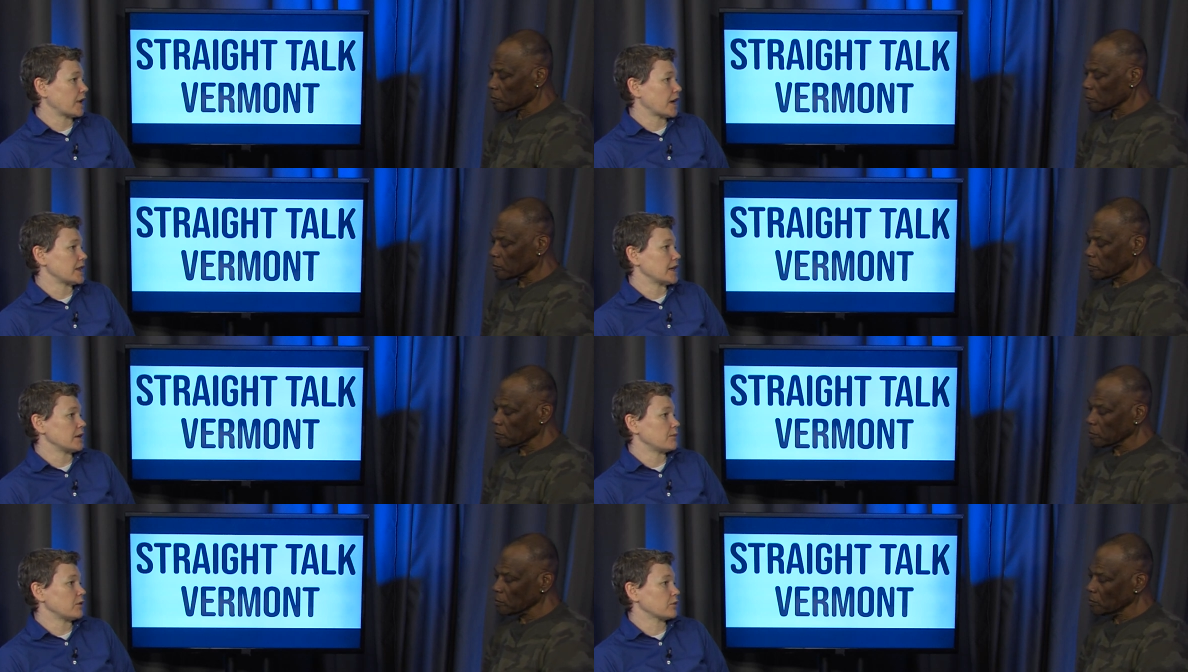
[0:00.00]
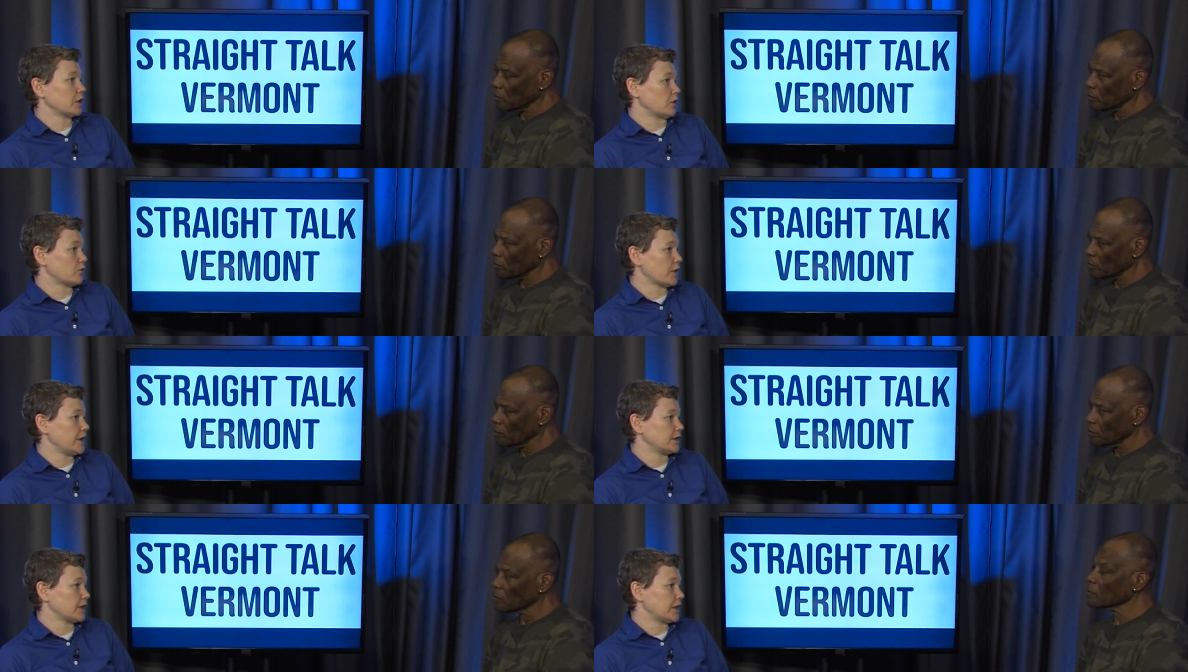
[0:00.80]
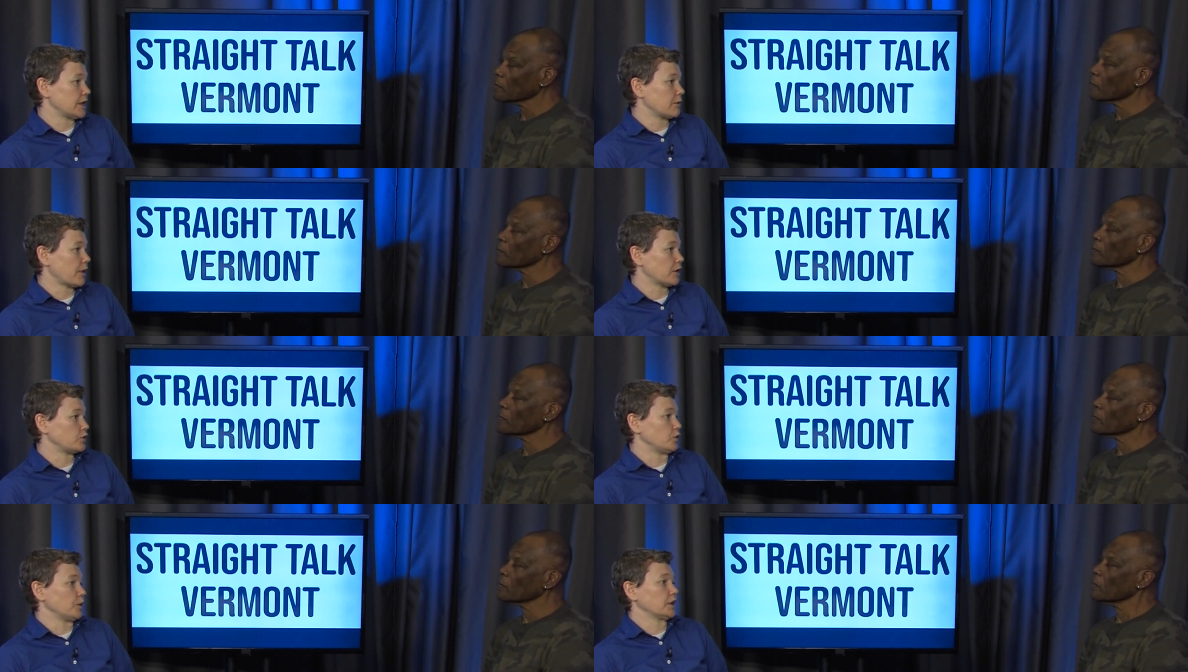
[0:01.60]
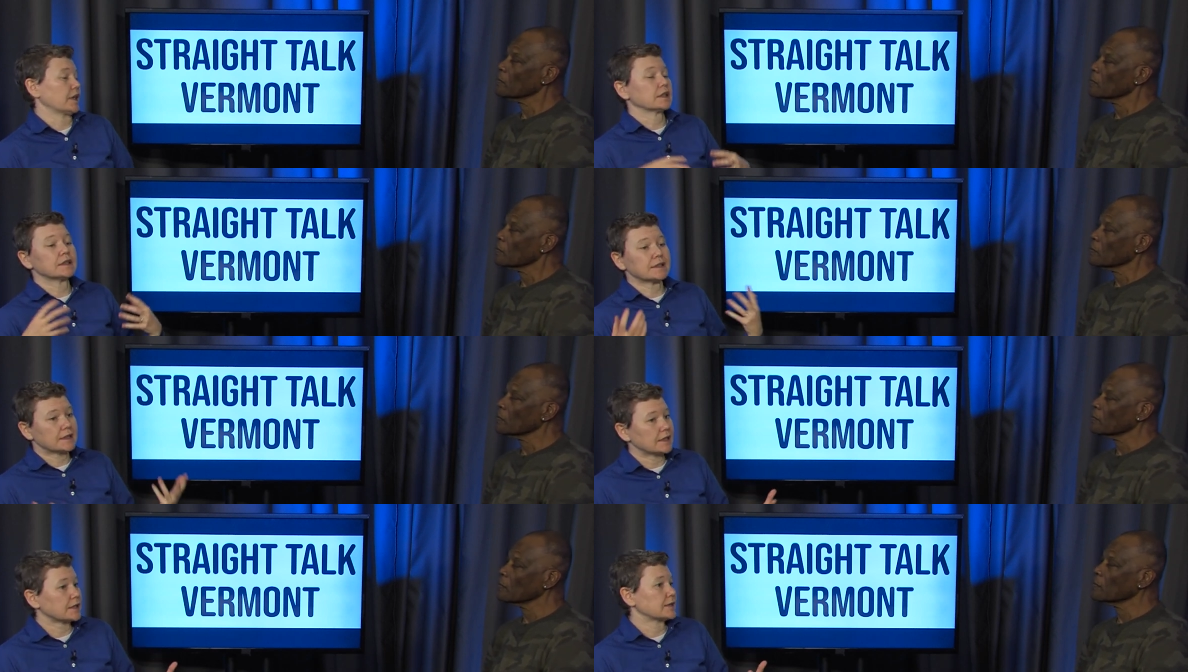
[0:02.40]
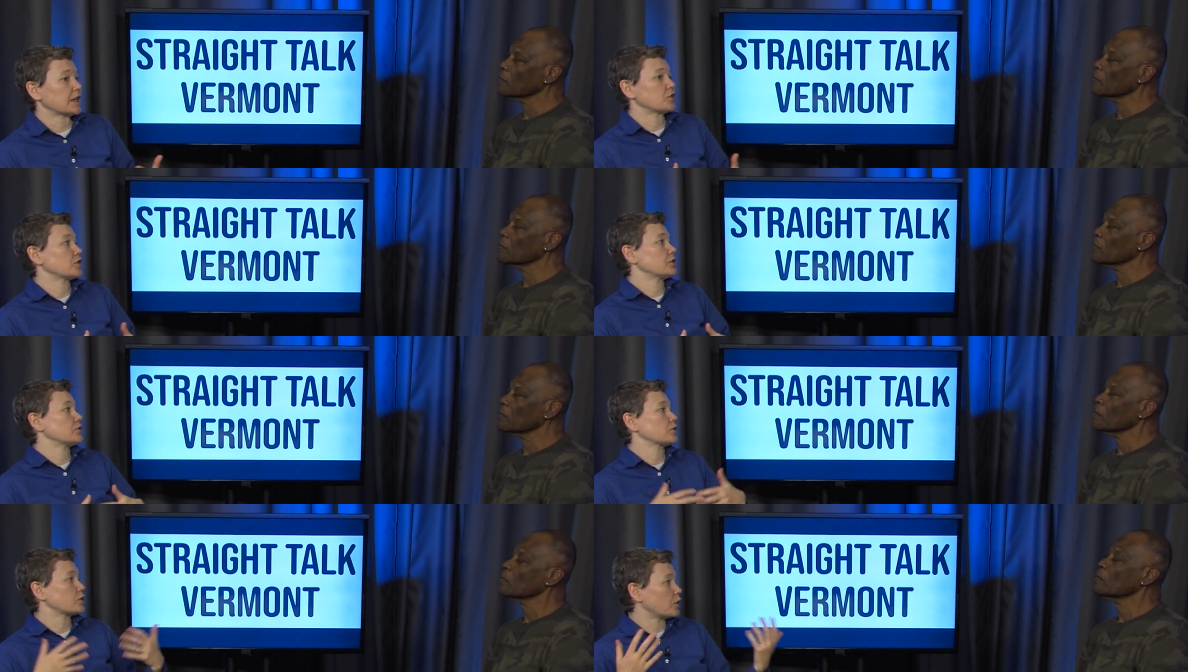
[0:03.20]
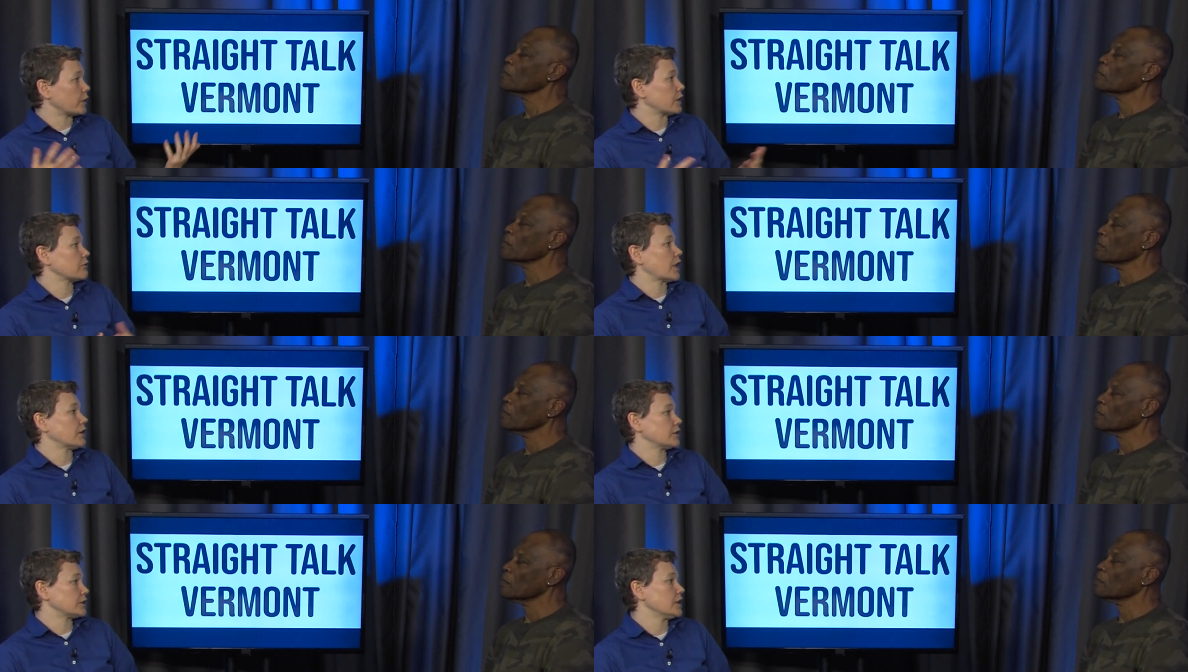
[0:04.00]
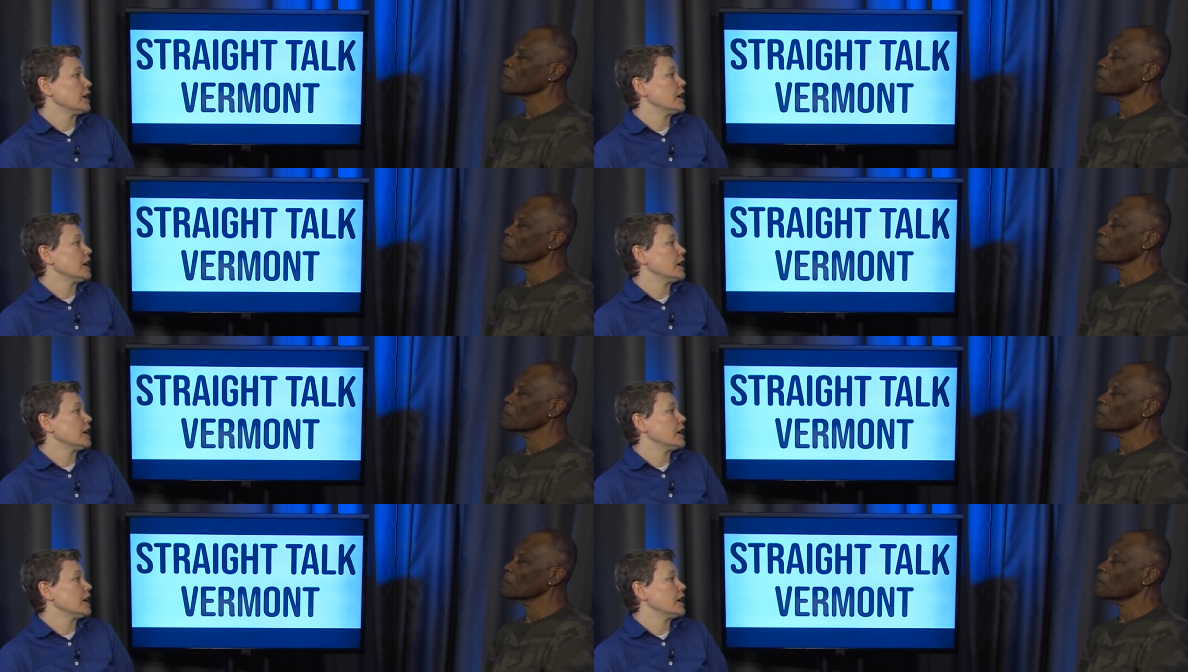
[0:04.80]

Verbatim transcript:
Speaker 1: but I think it'd be really great to think about doing like listening sessions or going around